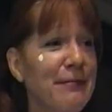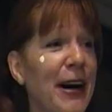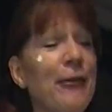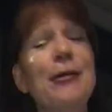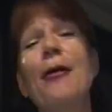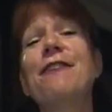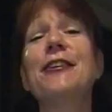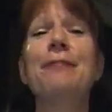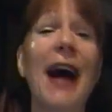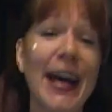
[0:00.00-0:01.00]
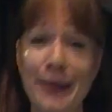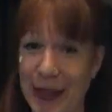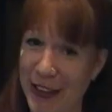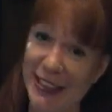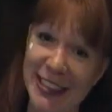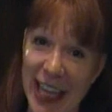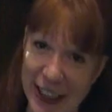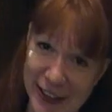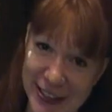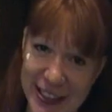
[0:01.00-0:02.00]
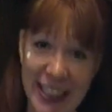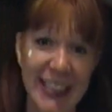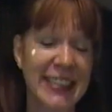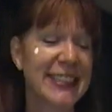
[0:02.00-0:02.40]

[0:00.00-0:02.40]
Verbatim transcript: but we won't feel bad about ourselves.